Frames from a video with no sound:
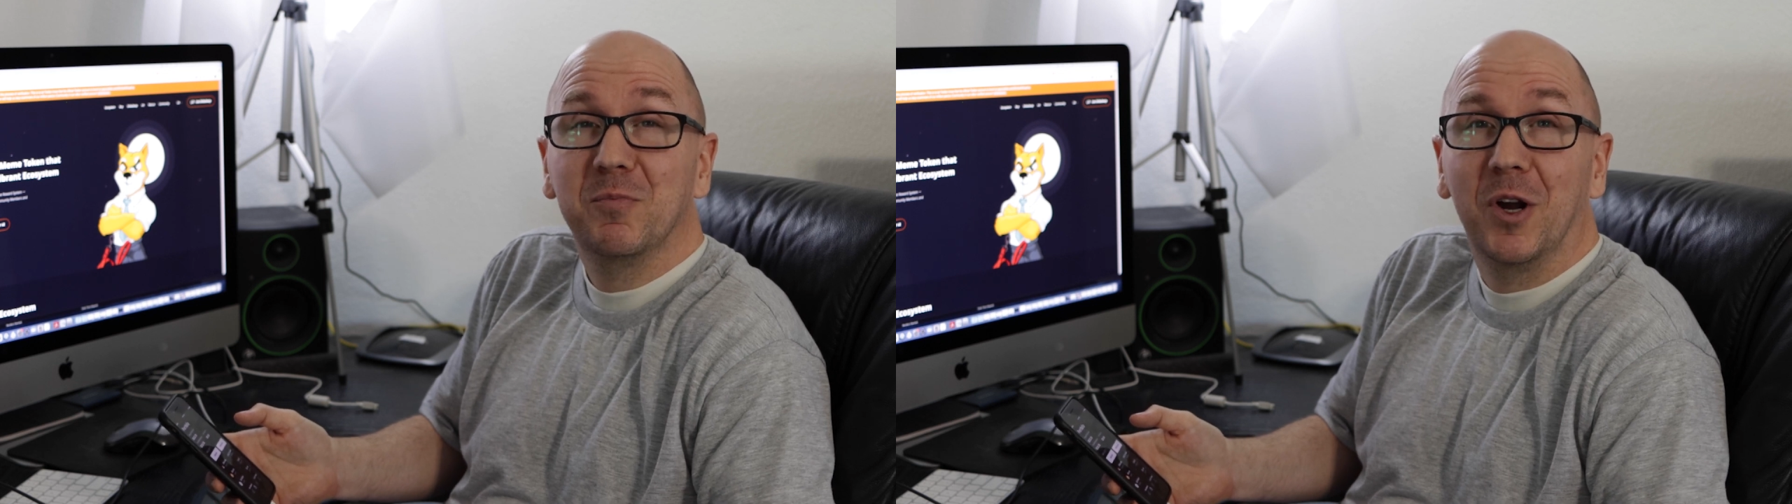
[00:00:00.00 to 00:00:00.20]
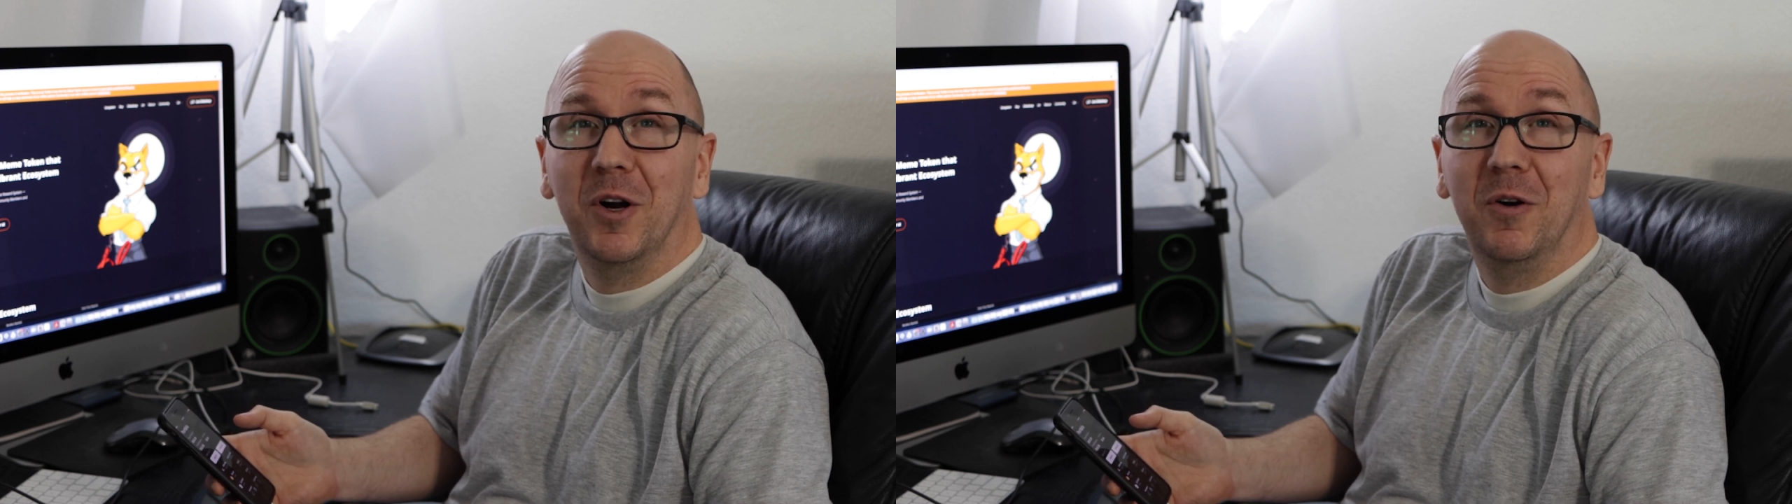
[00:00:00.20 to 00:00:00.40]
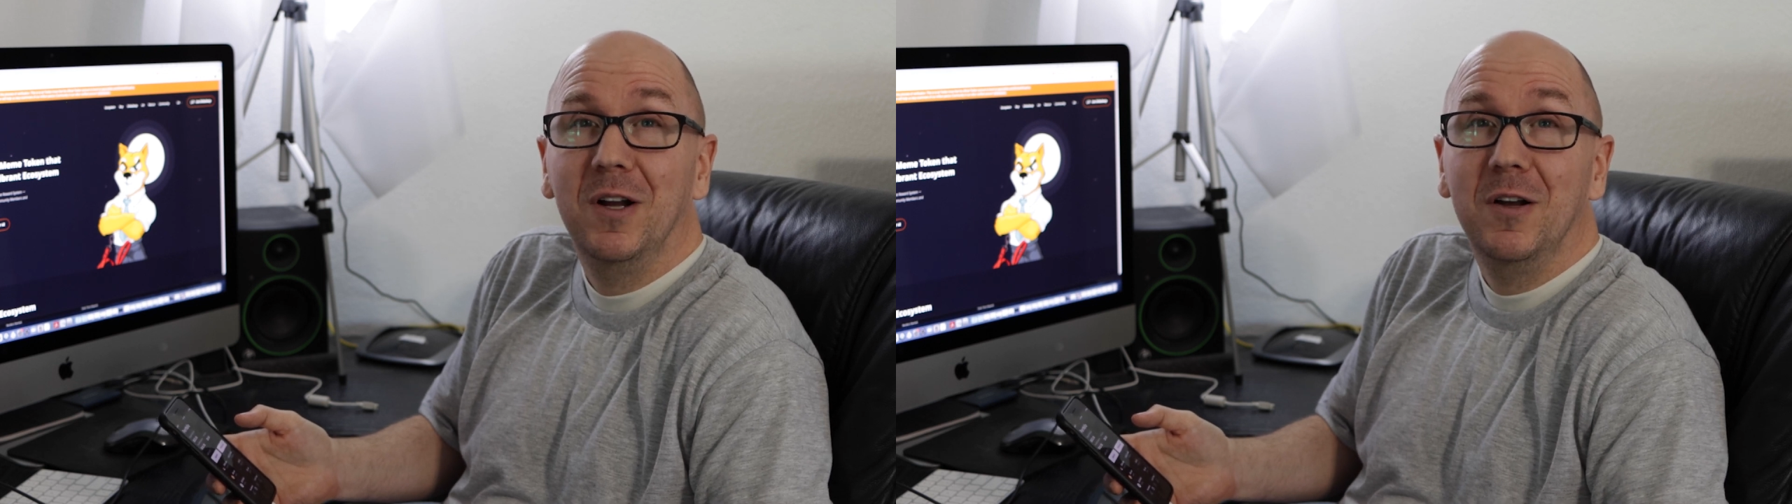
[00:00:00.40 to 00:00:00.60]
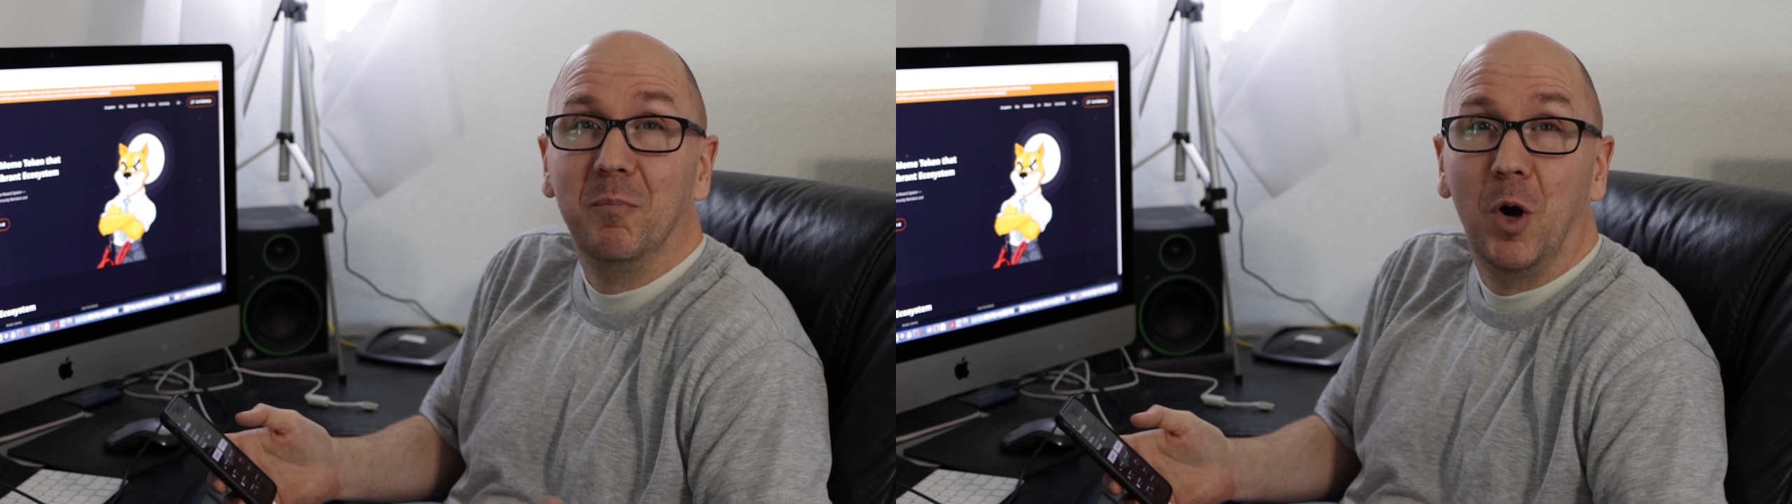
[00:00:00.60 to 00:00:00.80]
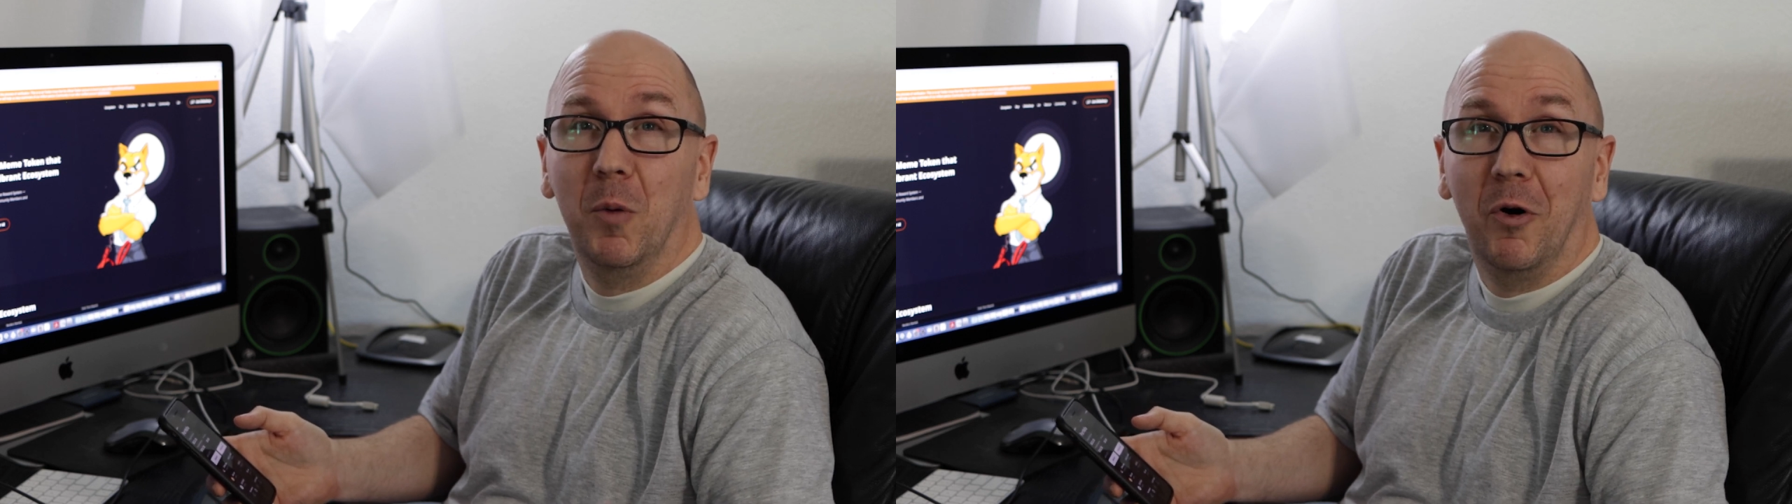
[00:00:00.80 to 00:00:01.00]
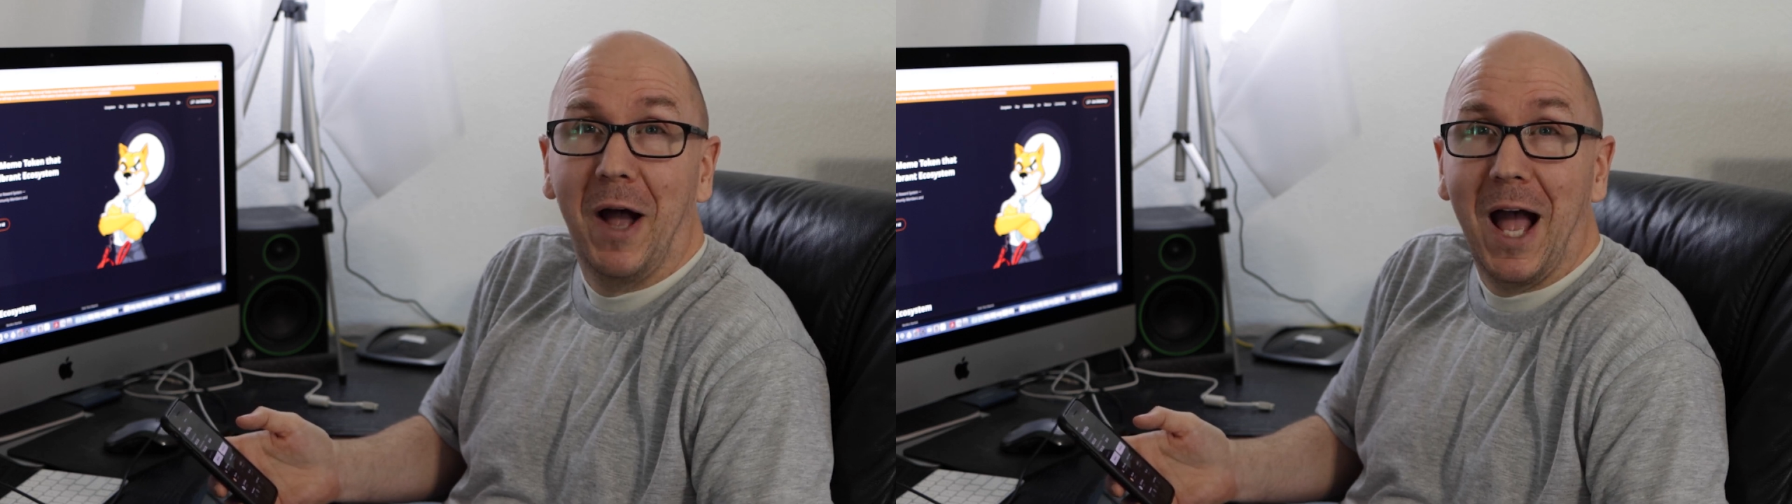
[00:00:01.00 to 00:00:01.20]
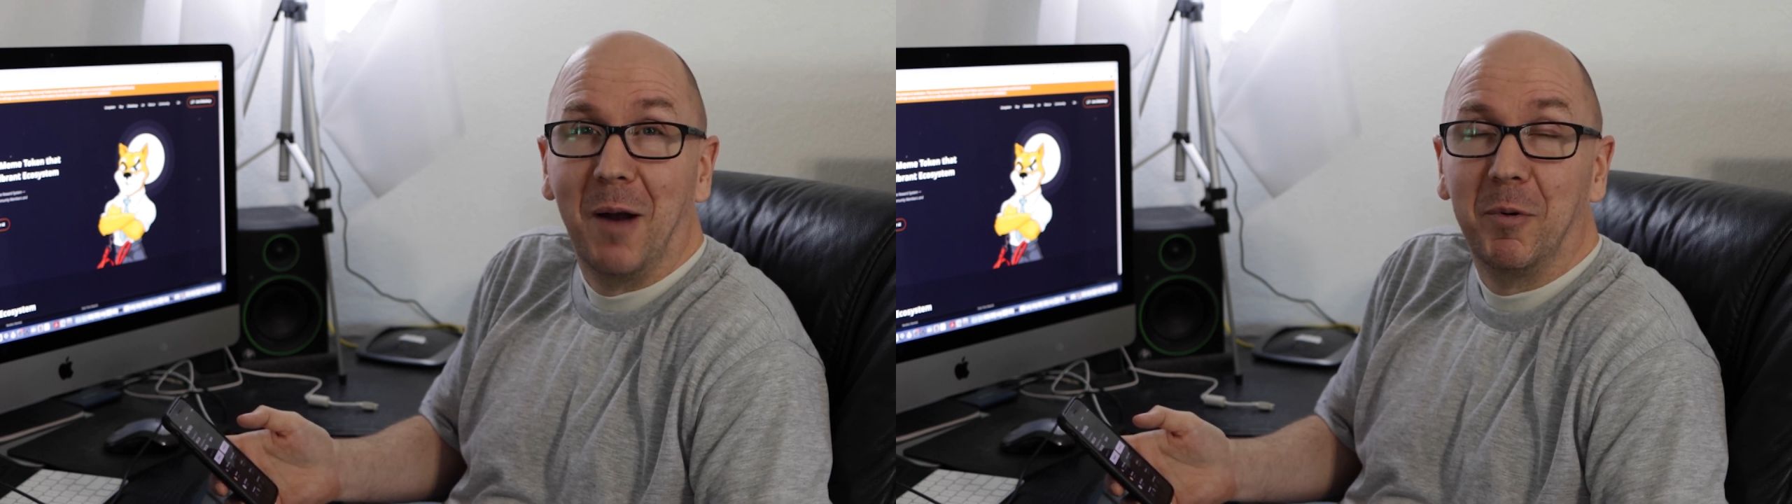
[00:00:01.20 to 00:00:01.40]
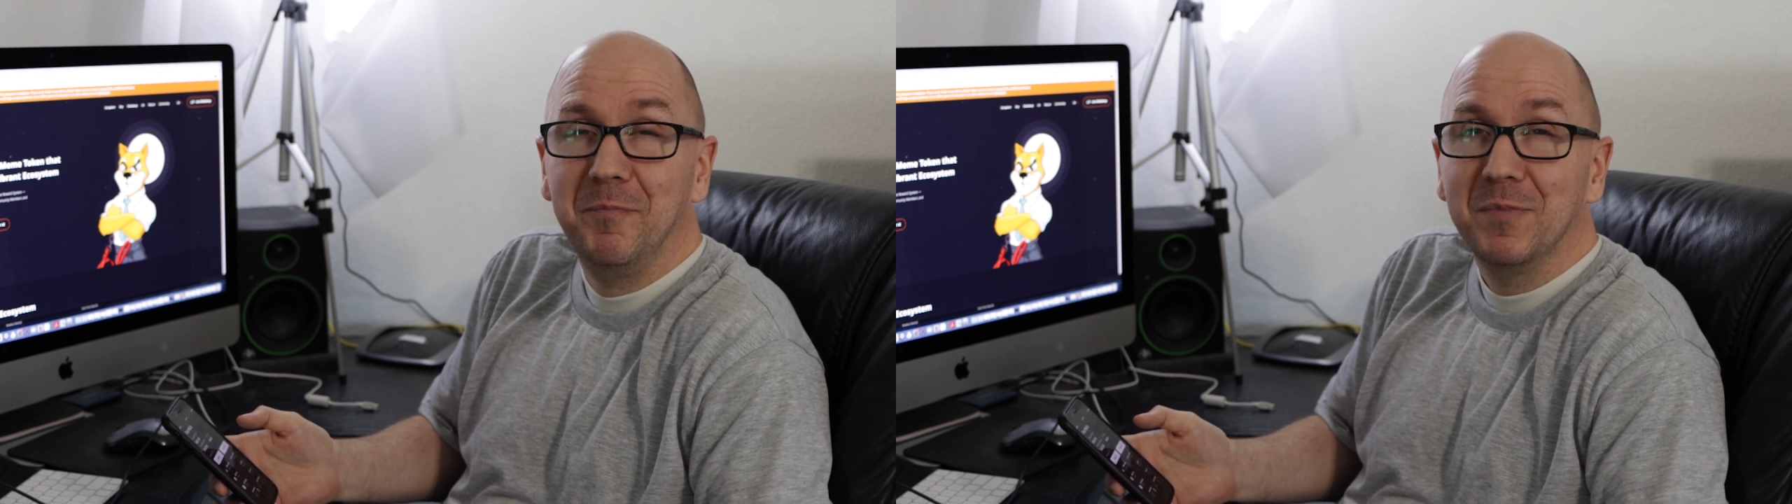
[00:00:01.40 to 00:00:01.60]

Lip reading: Pro mobile app.